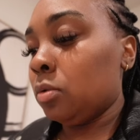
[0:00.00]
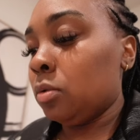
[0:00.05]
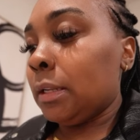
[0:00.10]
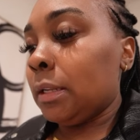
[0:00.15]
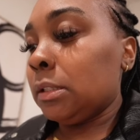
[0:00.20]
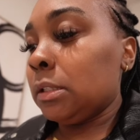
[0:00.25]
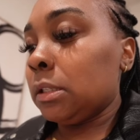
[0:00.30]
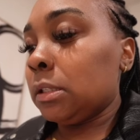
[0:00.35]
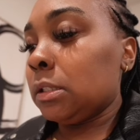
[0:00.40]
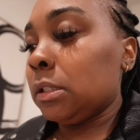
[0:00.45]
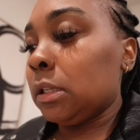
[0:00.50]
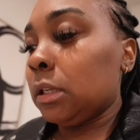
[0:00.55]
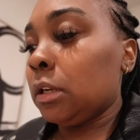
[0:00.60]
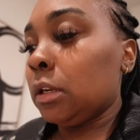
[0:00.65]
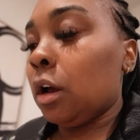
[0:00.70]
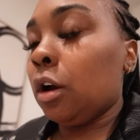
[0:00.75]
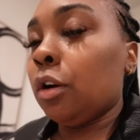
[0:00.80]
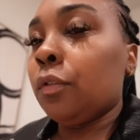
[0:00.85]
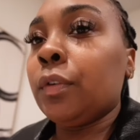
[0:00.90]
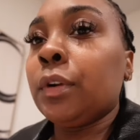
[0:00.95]
I need to send
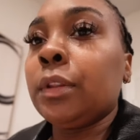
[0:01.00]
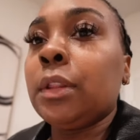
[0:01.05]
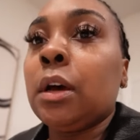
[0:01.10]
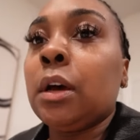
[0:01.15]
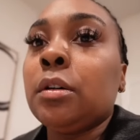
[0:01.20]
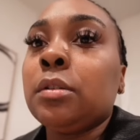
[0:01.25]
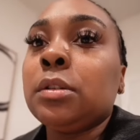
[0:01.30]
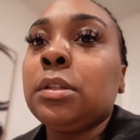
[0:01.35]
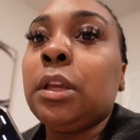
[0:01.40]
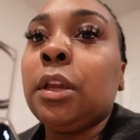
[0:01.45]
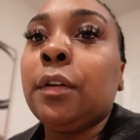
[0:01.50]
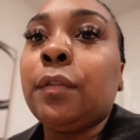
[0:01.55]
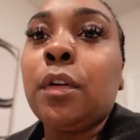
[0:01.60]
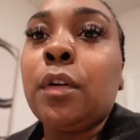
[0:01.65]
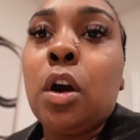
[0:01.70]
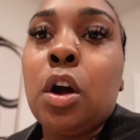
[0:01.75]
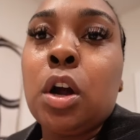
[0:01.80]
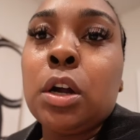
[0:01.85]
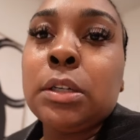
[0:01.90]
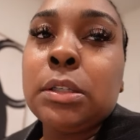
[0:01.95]
over those gift
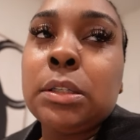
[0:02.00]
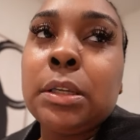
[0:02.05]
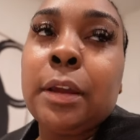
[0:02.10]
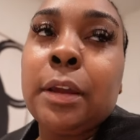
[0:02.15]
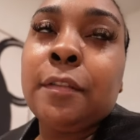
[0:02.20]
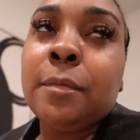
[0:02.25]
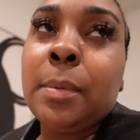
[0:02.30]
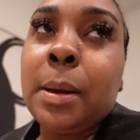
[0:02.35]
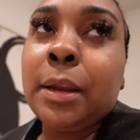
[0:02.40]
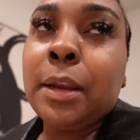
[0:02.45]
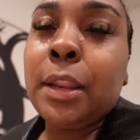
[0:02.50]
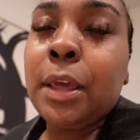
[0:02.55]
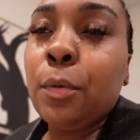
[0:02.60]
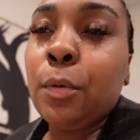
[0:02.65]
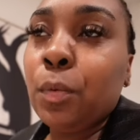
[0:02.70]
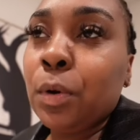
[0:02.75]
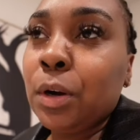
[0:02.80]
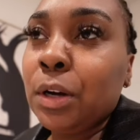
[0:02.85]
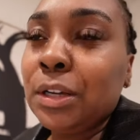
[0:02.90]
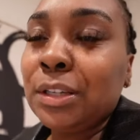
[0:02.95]
cards to everybody that
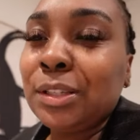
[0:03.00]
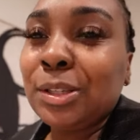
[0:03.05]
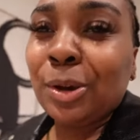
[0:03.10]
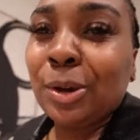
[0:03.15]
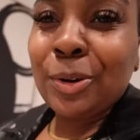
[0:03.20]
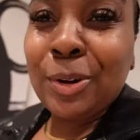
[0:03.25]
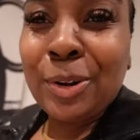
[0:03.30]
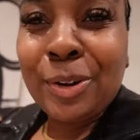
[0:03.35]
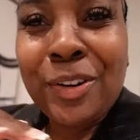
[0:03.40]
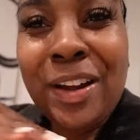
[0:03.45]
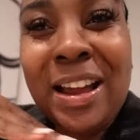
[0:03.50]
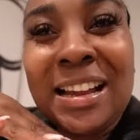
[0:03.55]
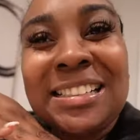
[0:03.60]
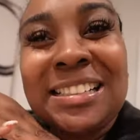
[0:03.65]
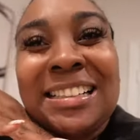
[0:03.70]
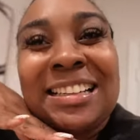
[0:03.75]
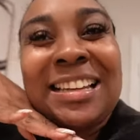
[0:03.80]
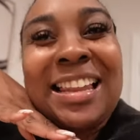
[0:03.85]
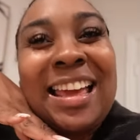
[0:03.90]
won, so congratulations.